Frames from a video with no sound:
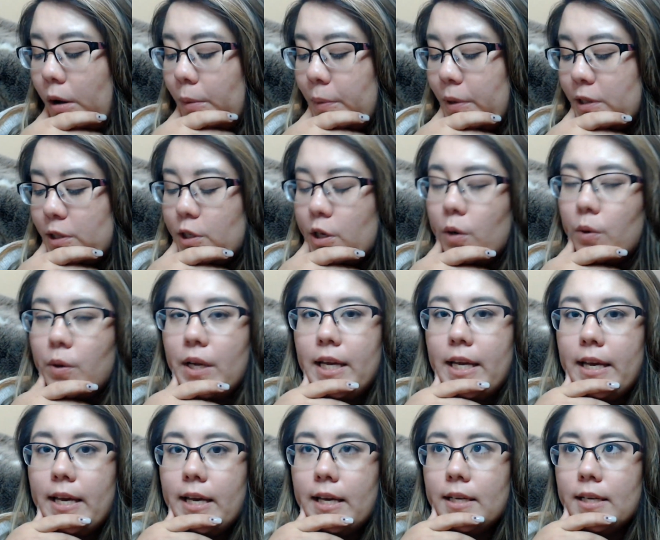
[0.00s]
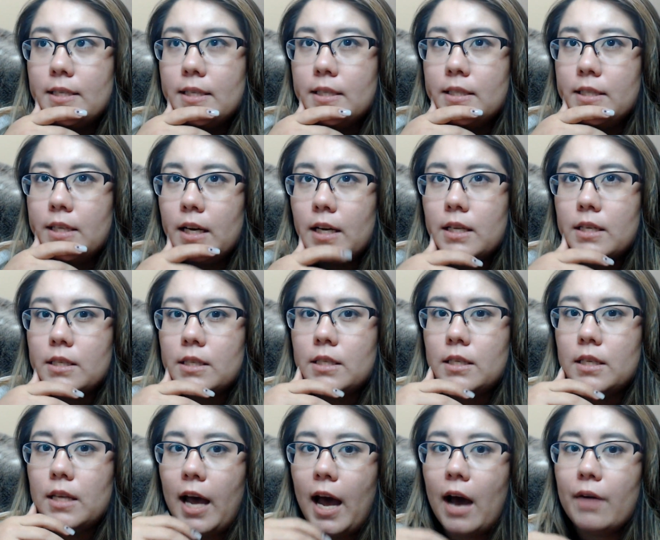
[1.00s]
And so he
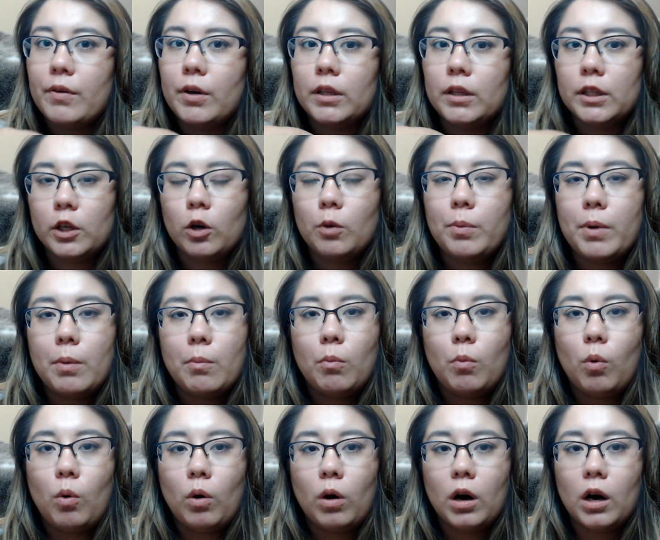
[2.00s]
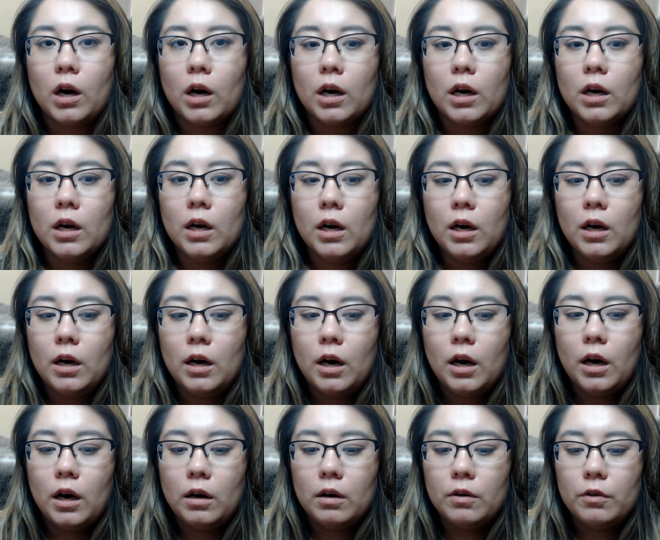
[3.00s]
does have a little bit more
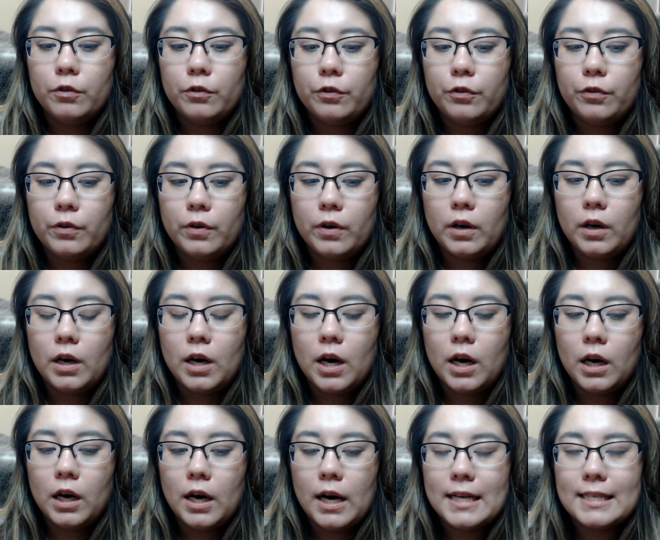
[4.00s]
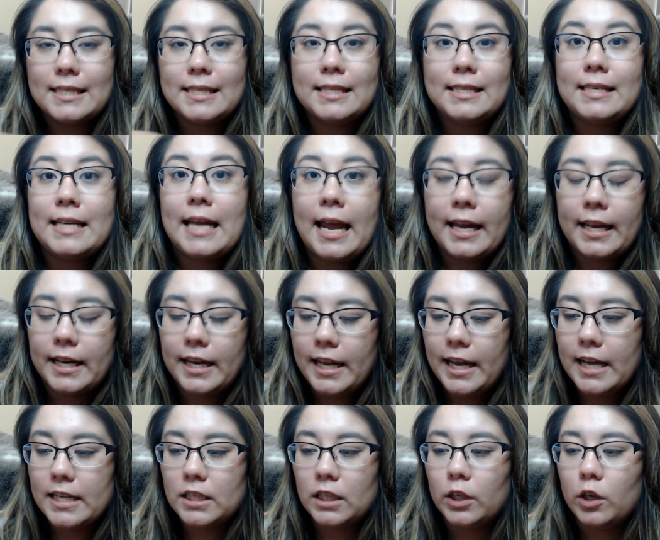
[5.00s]
of a stake, and he
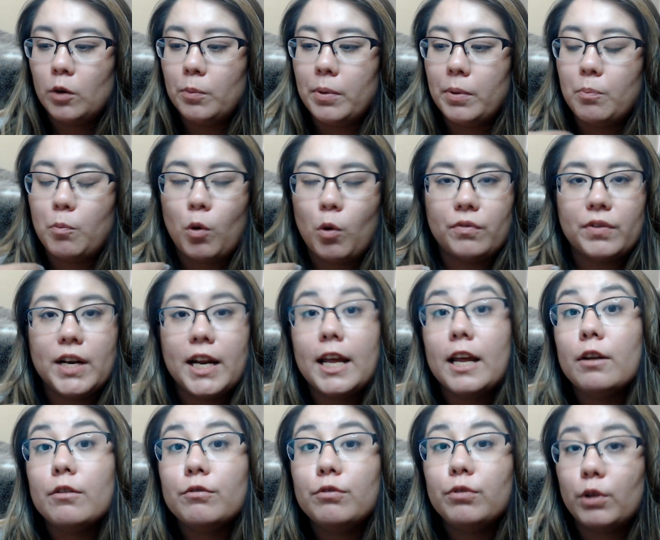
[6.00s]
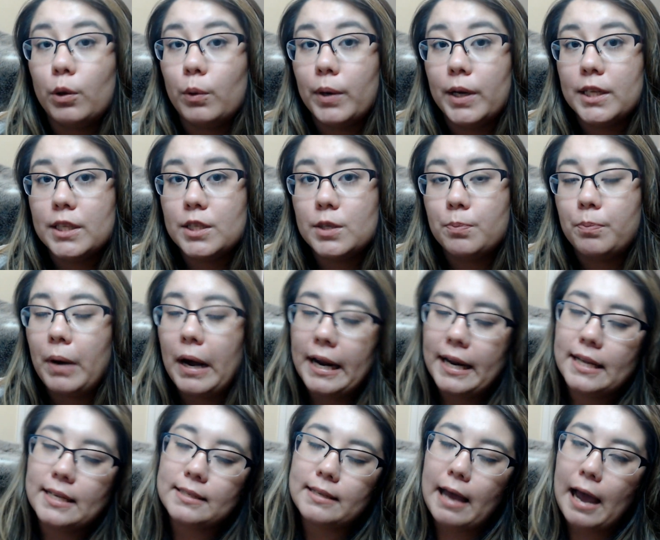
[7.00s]
has a little bit more of an influence by
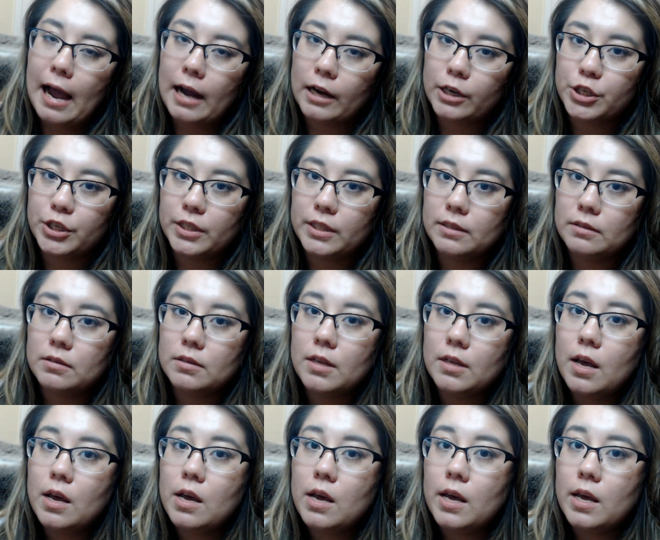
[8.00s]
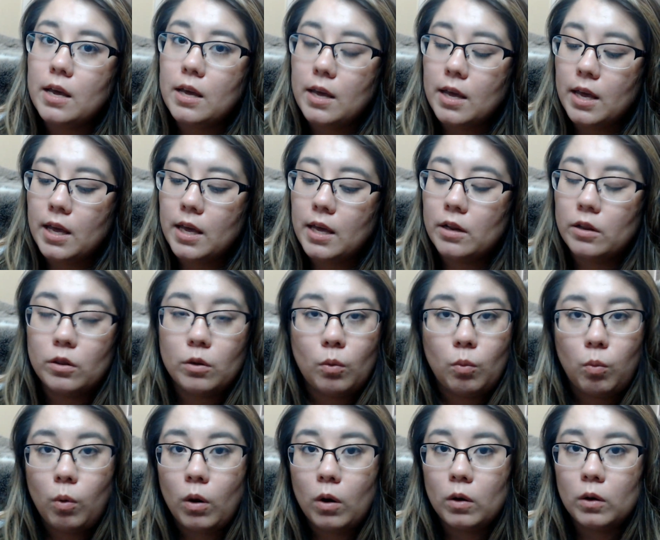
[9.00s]
his actions in the
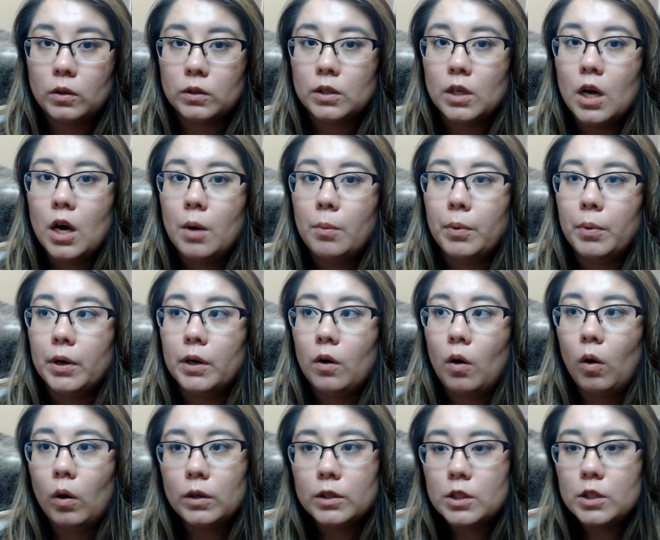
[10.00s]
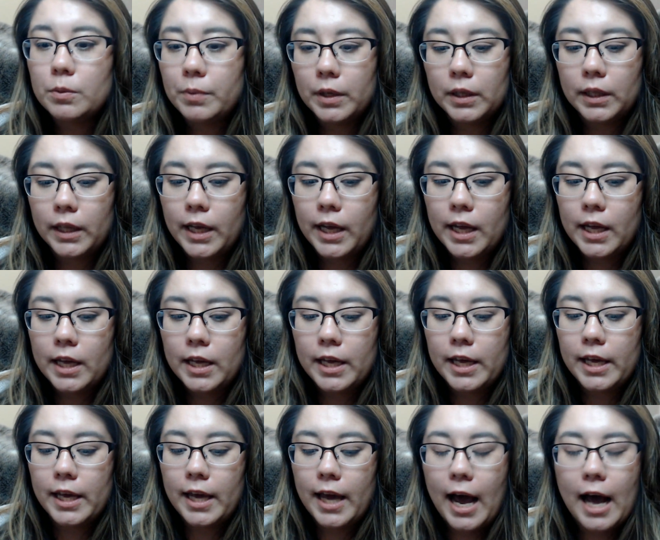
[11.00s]
world, but ultimately
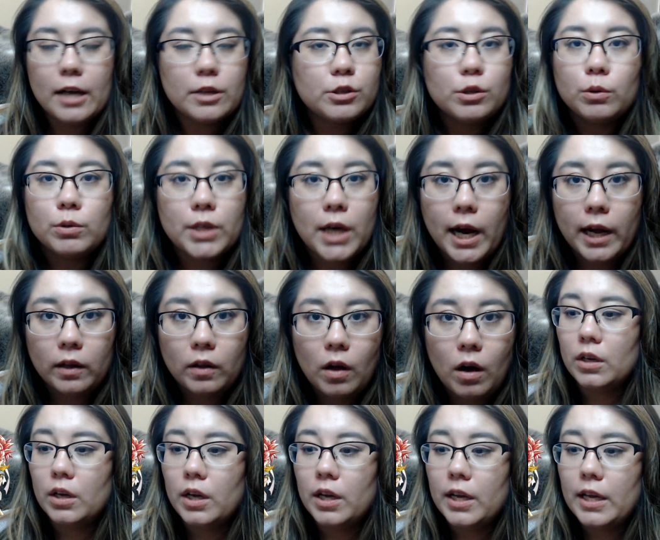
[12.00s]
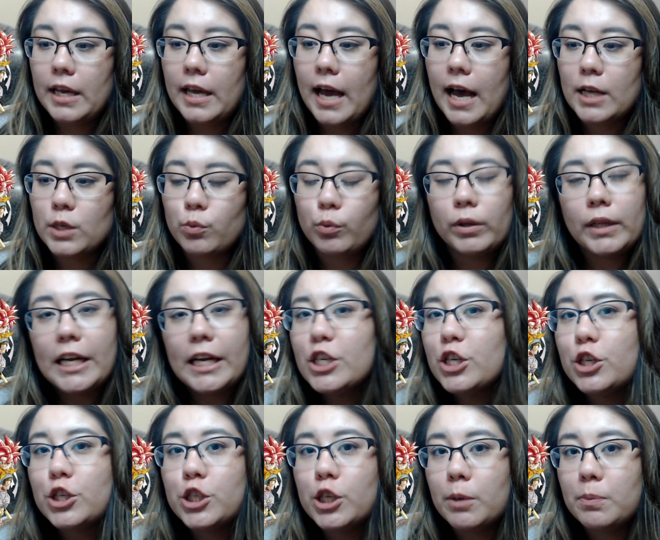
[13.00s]
he has no dialogue. He has
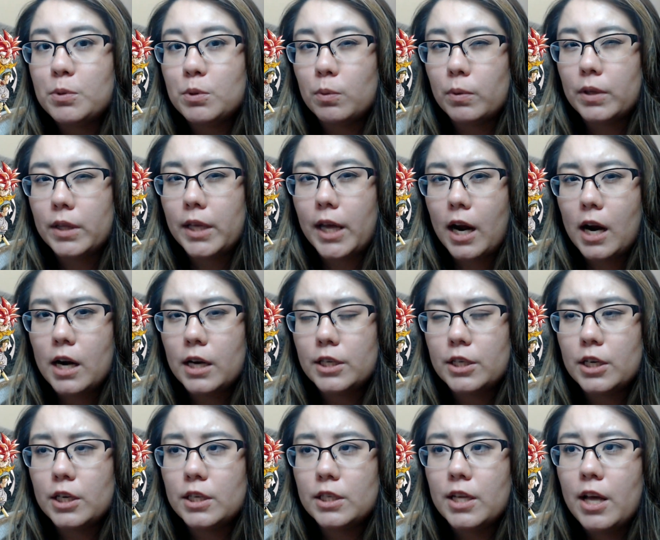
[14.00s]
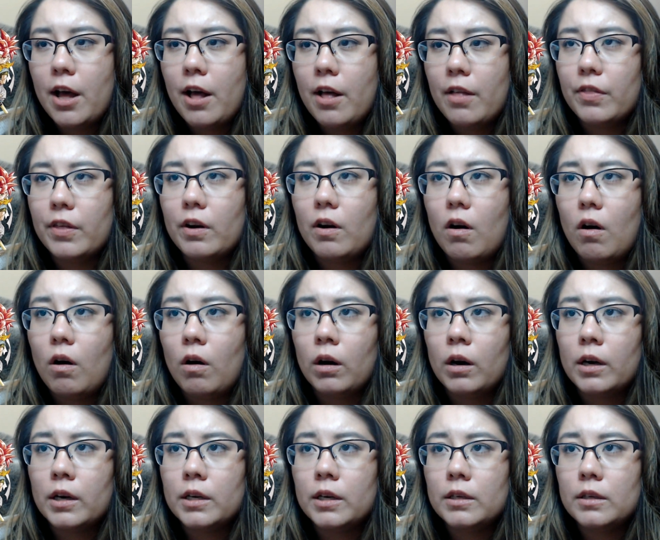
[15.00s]
relationships with characters that
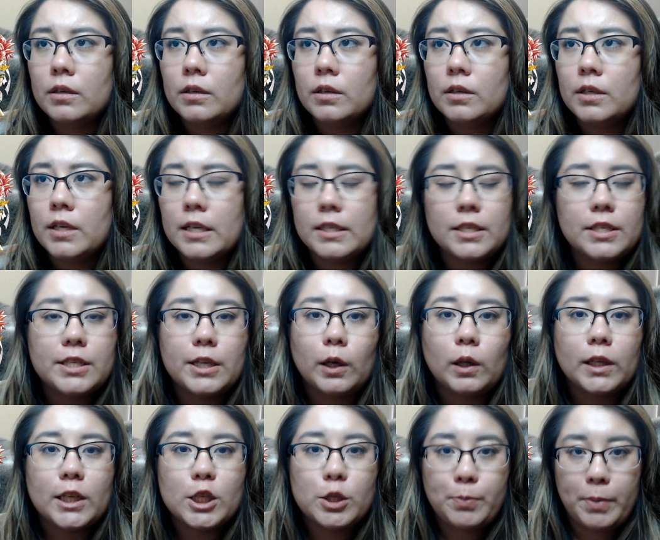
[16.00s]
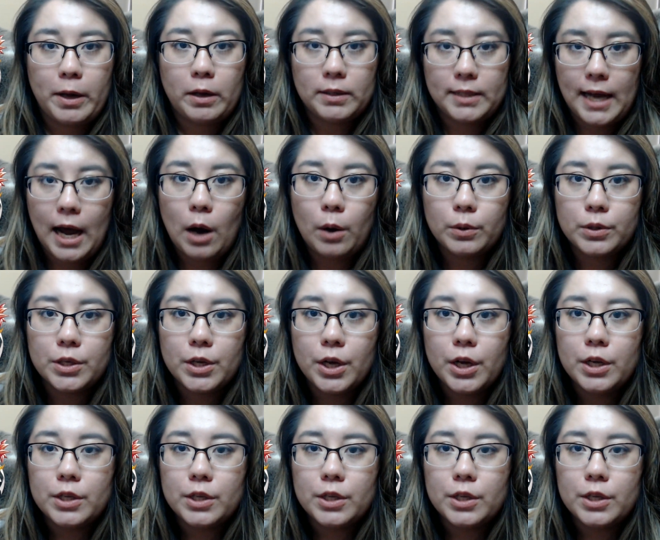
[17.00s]
aren't necessarily spelled out.